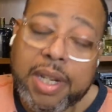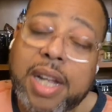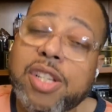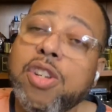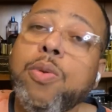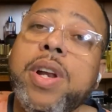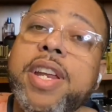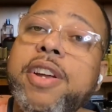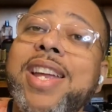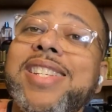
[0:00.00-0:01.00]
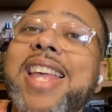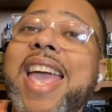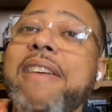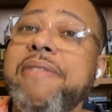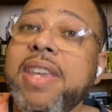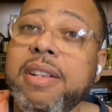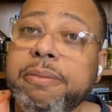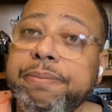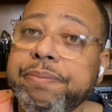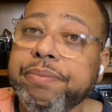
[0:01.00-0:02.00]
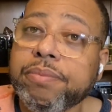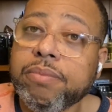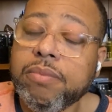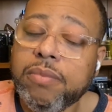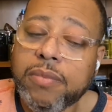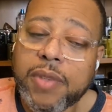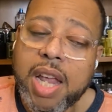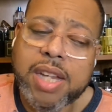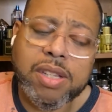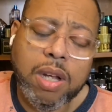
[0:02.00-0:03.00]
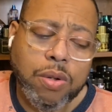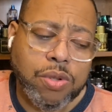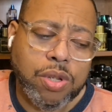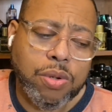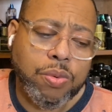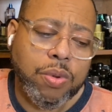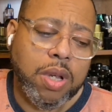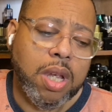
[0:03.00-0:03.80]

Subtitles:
it's nowhere near as heavy as those two.